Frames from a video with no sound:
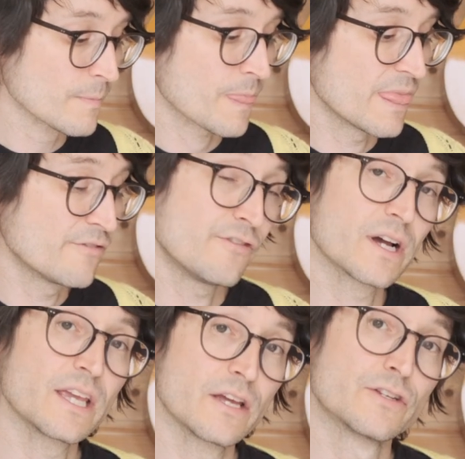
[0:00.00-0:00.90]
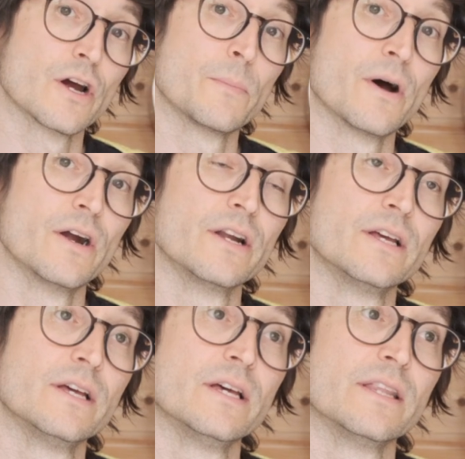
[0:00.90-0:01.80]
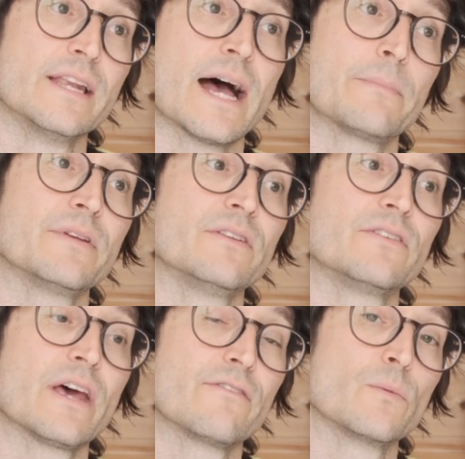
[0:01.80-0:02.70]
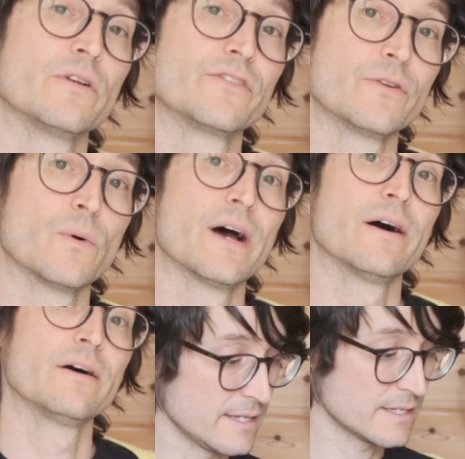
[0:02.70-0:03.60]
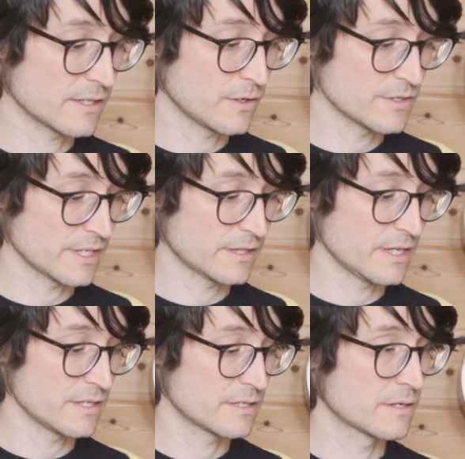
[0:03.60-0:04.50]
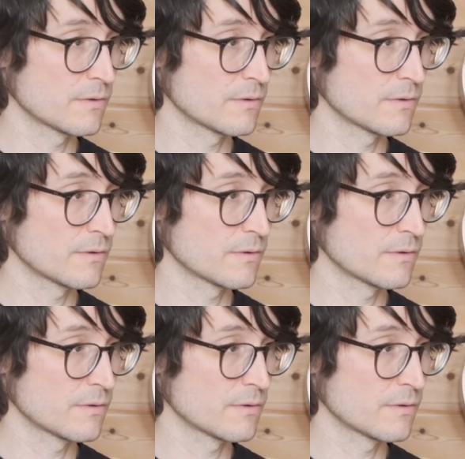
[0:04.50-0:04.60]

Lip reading: the funky guitar part that happens every once in a while. It goes like this.